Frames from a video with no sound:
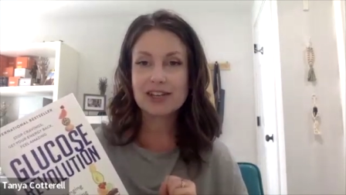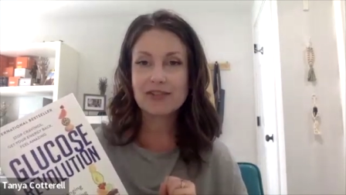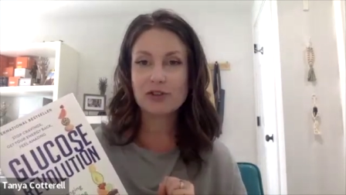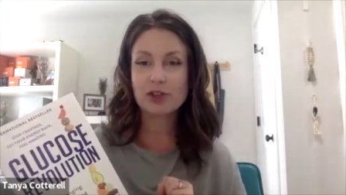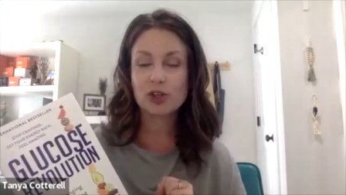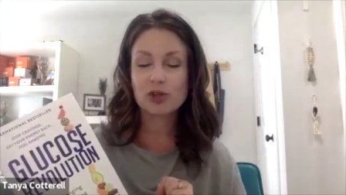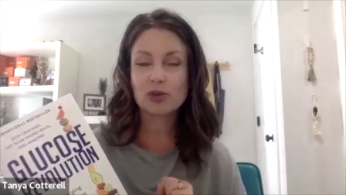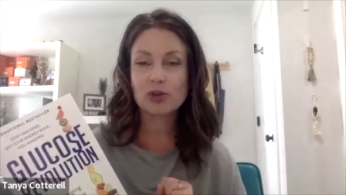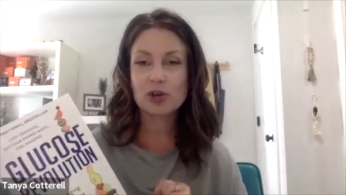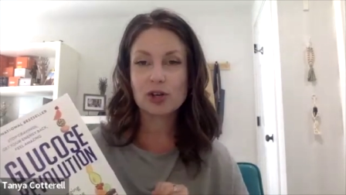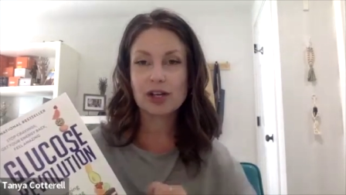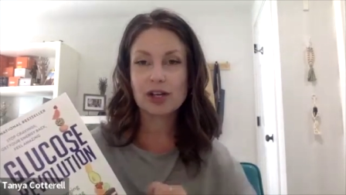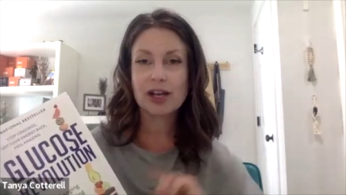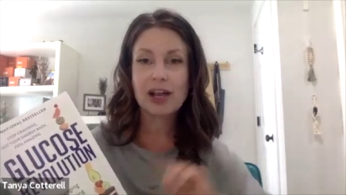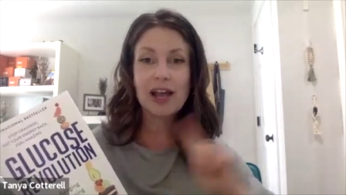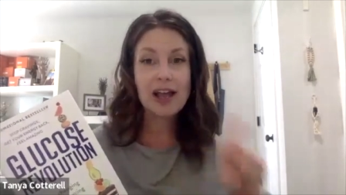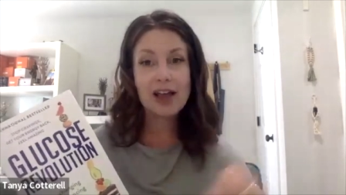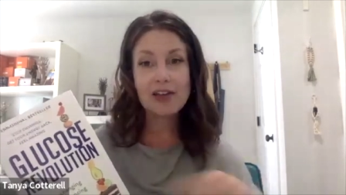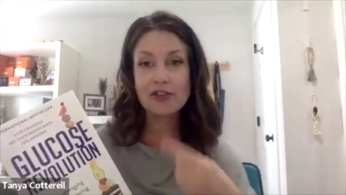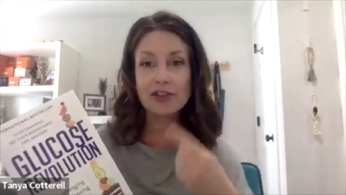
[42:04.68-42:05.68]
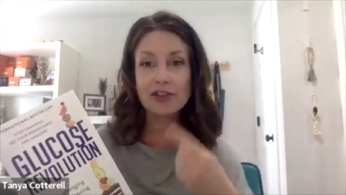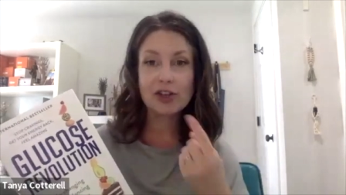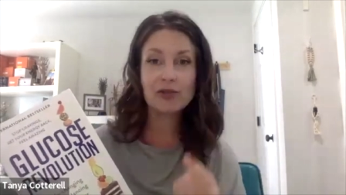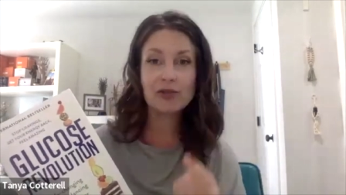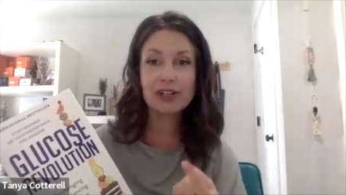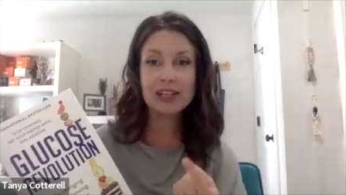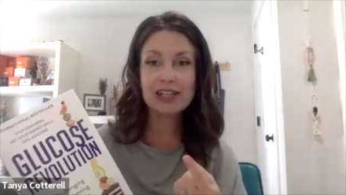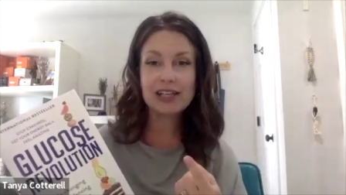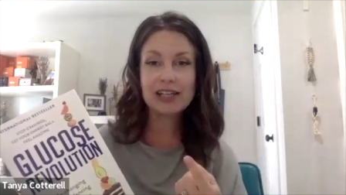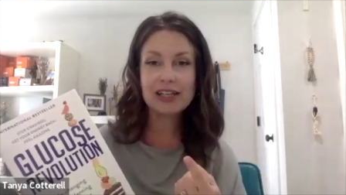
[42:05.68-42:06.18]
after you cook it and then
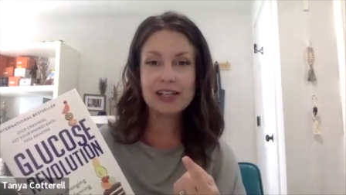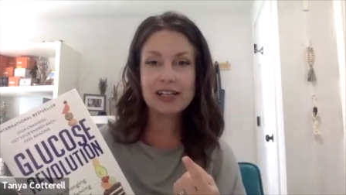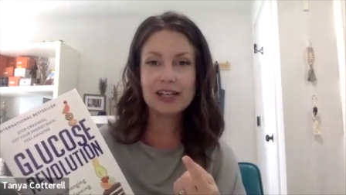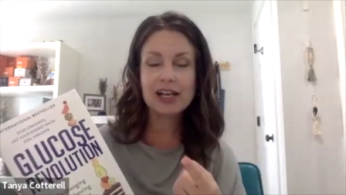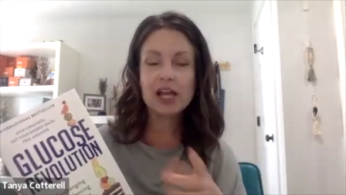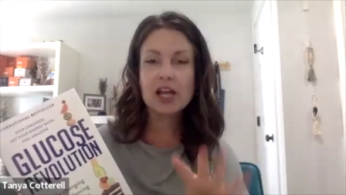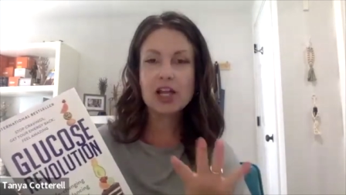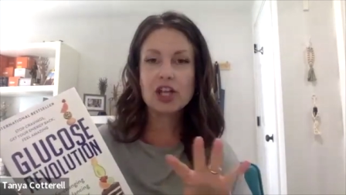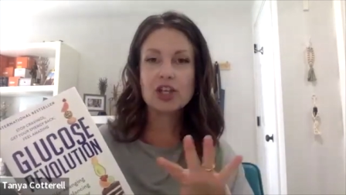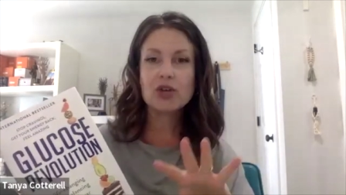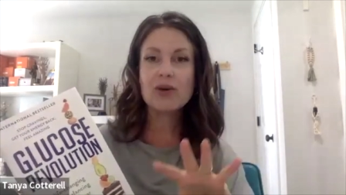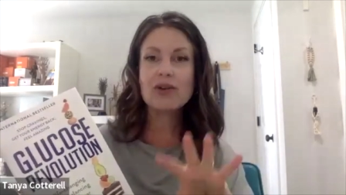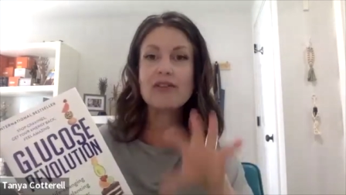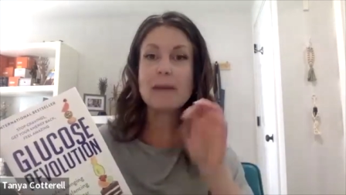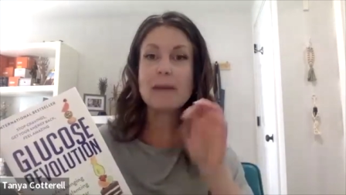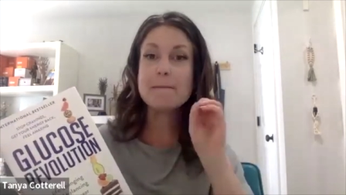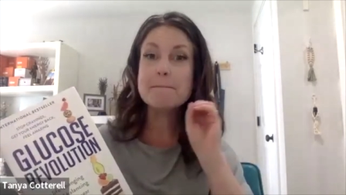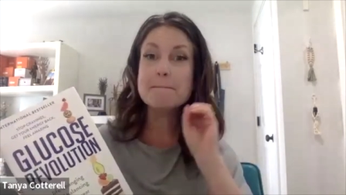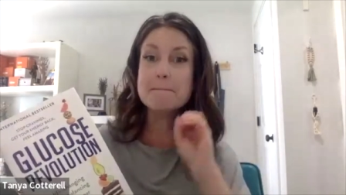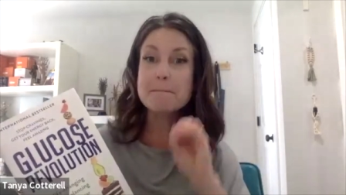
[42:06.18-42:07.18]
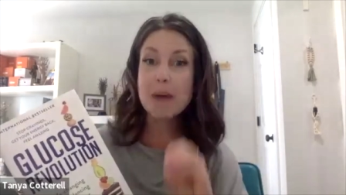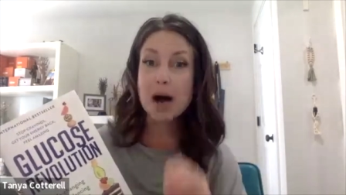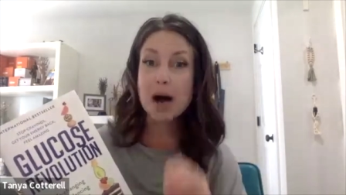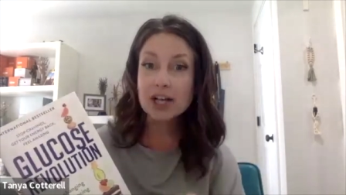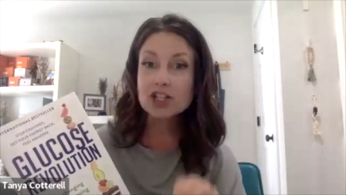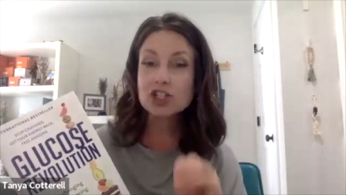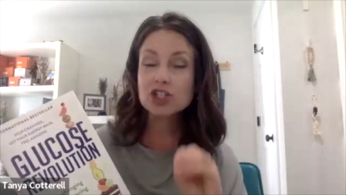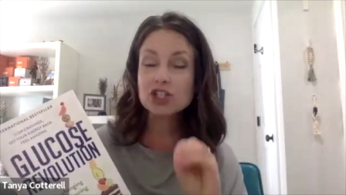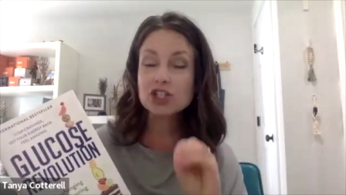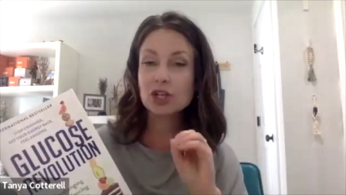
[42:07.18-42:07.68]
reheat it, you have a
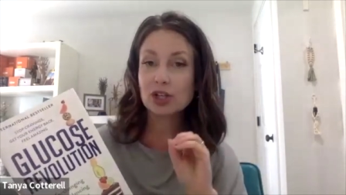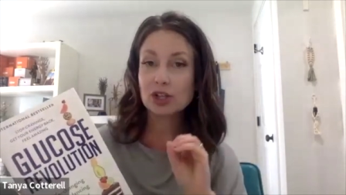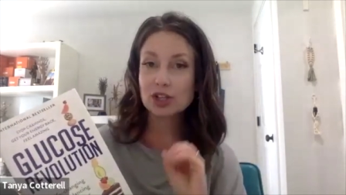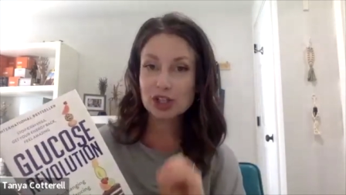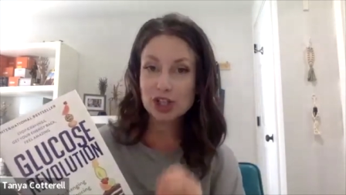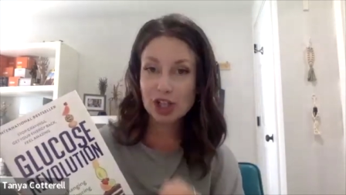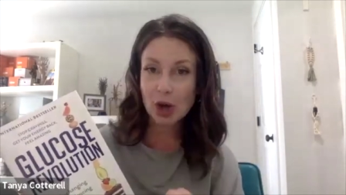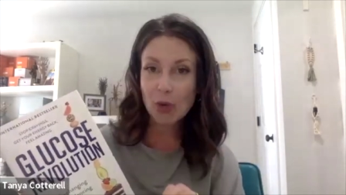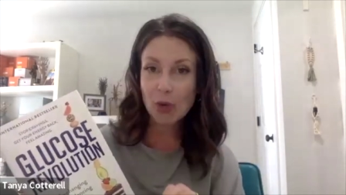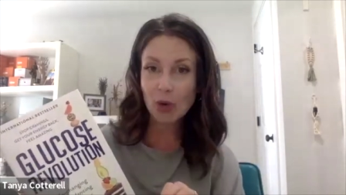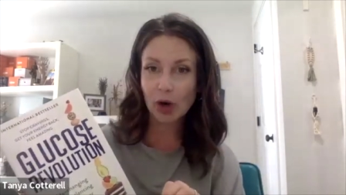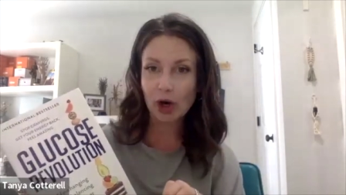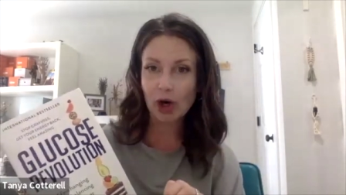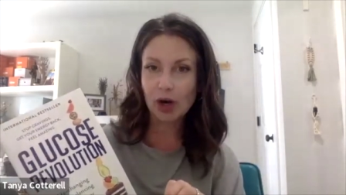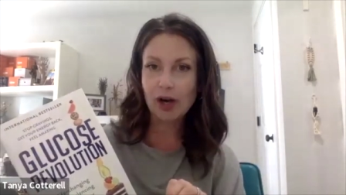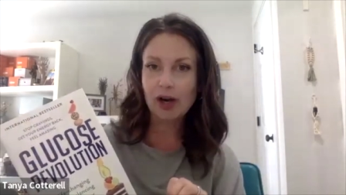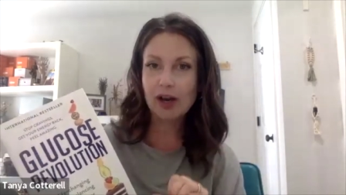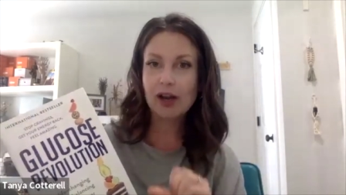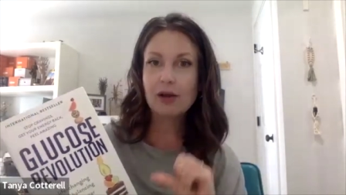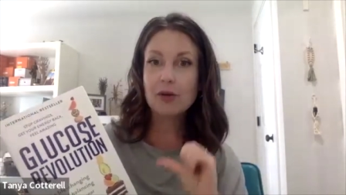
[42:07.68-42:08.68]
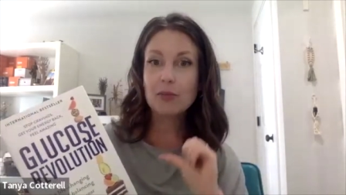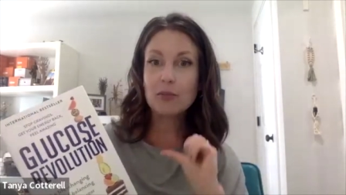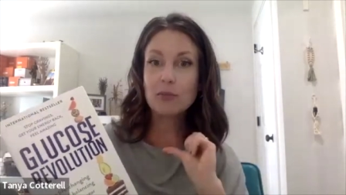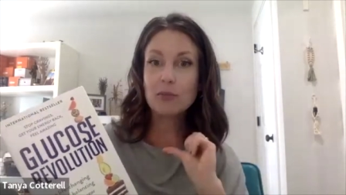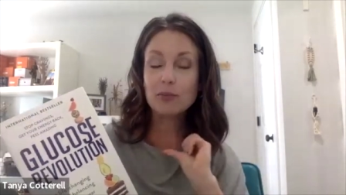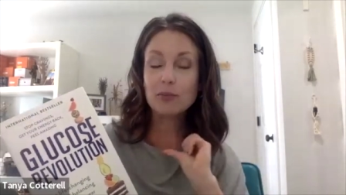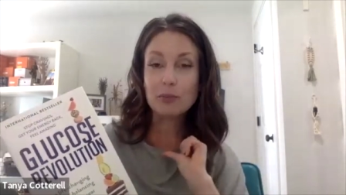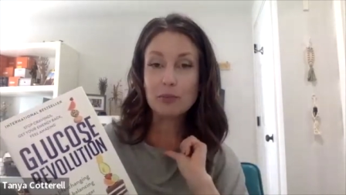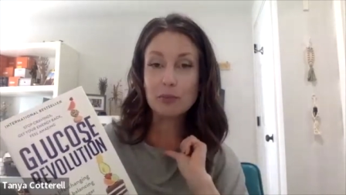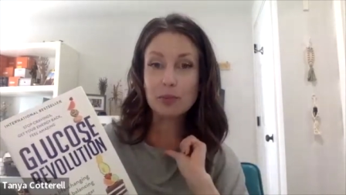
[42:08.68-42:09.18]
much lower
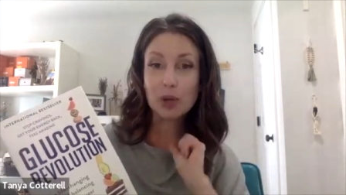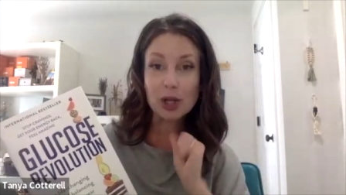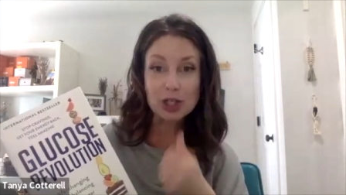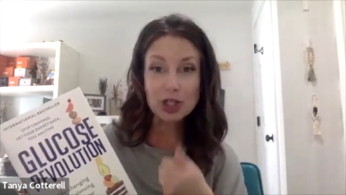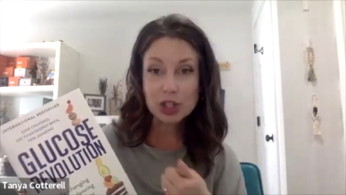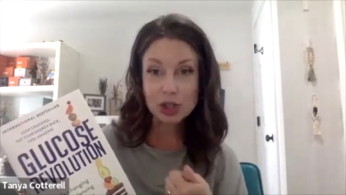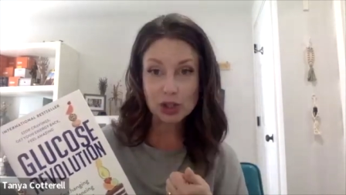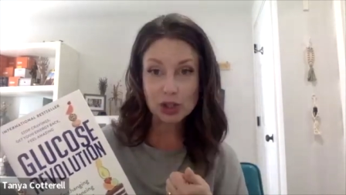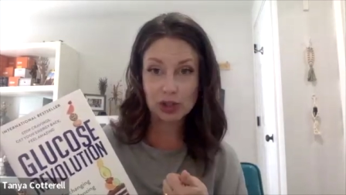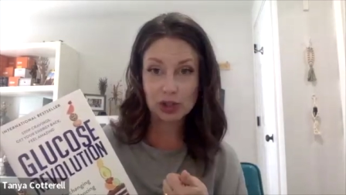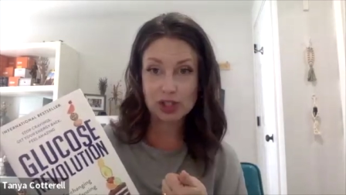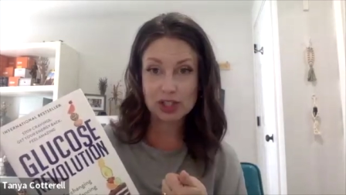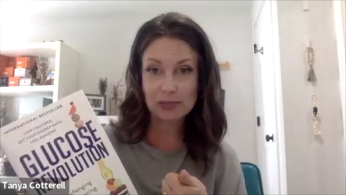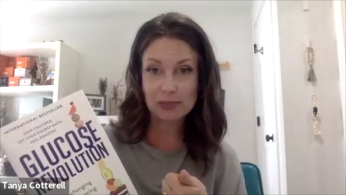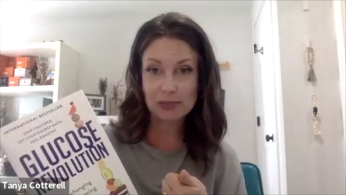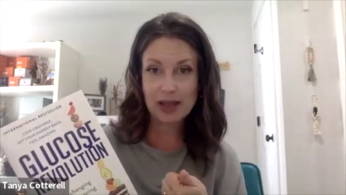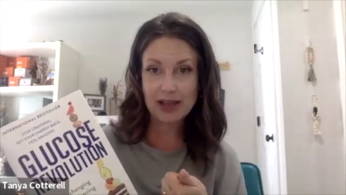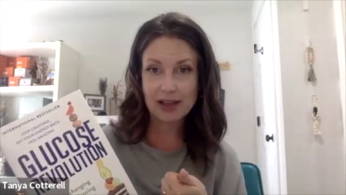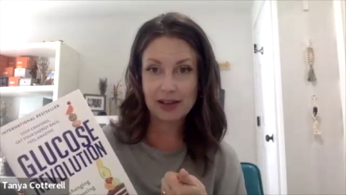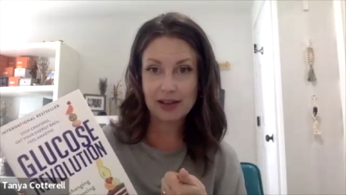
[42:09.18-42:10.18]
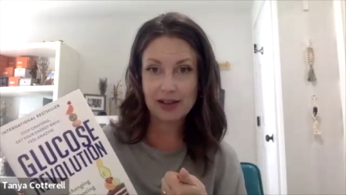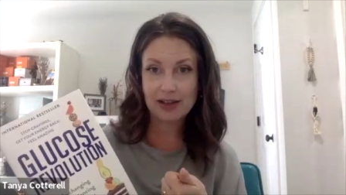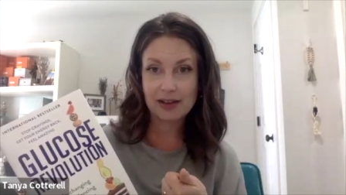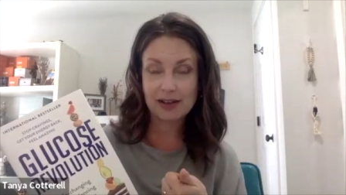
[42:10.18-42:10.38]
blood sugar spike,